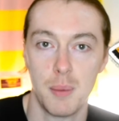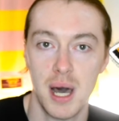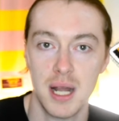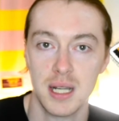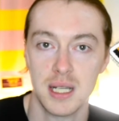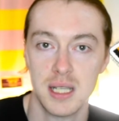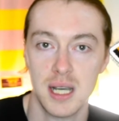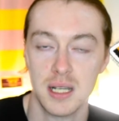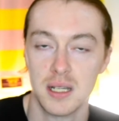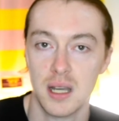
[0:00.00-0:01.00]
panic
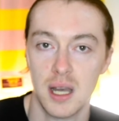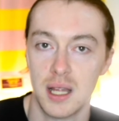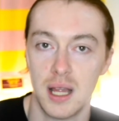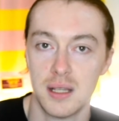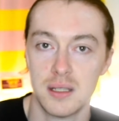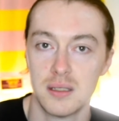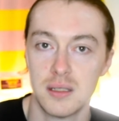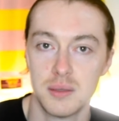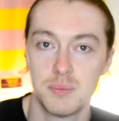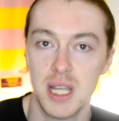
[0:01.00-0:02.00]
attack,
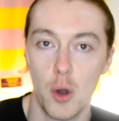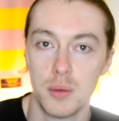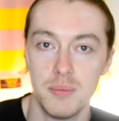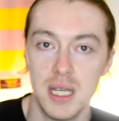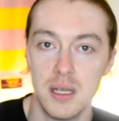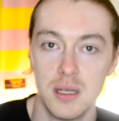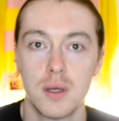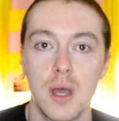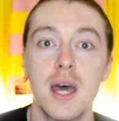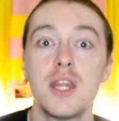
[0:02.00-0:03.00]
beyond me.
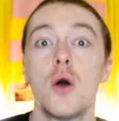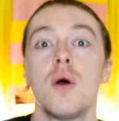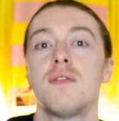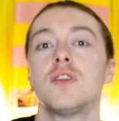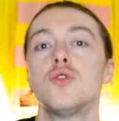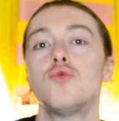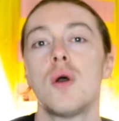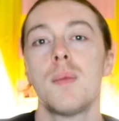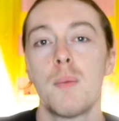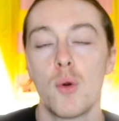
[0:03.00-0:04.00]
Now, if I do
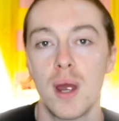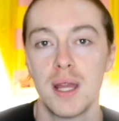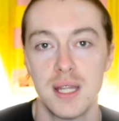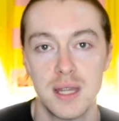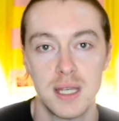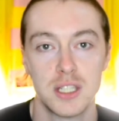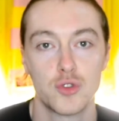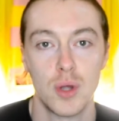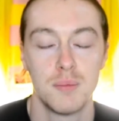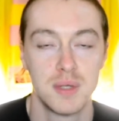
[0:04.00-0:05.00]
remember rightly, this
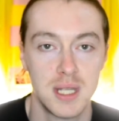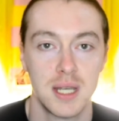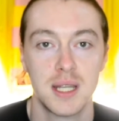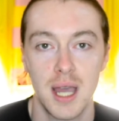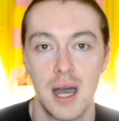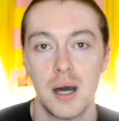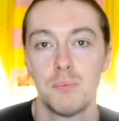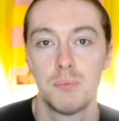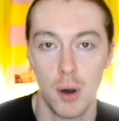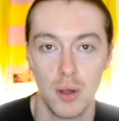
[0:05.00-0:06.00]
strip did get a
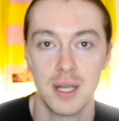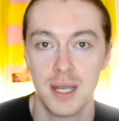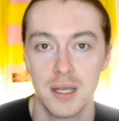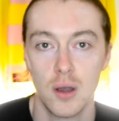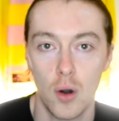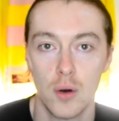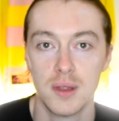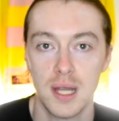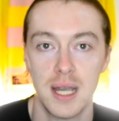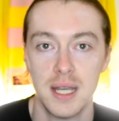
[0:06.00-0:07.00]
bollocking
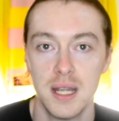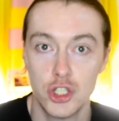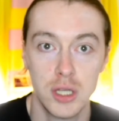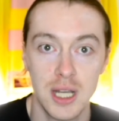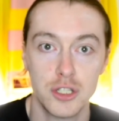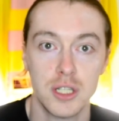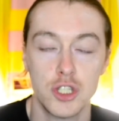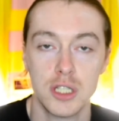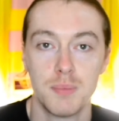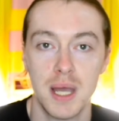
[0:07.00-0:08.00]
online, literally
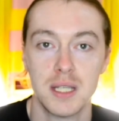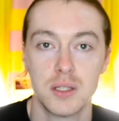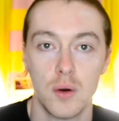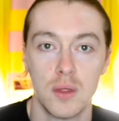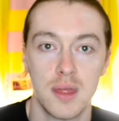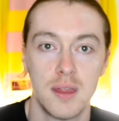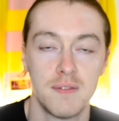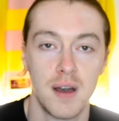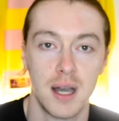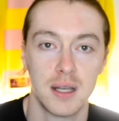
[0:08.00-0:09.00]
just based on the
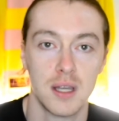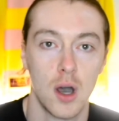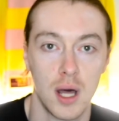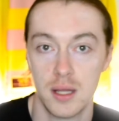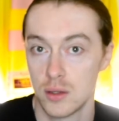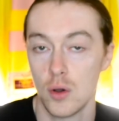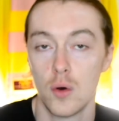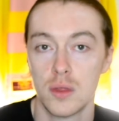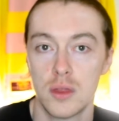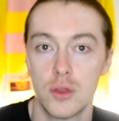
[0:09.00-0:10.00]
fact and
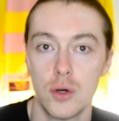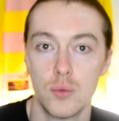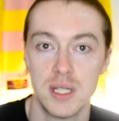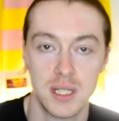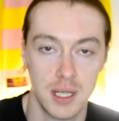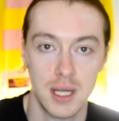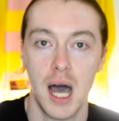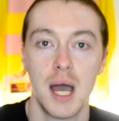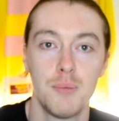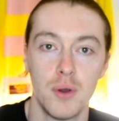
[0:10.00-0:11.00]
on the reasoning that
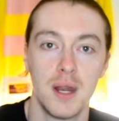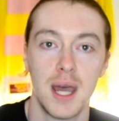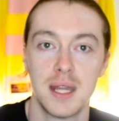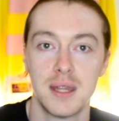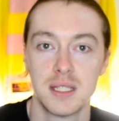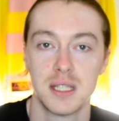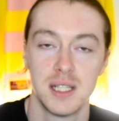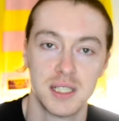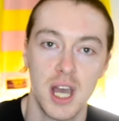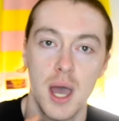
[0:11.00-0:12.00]
I'm putting it in this list,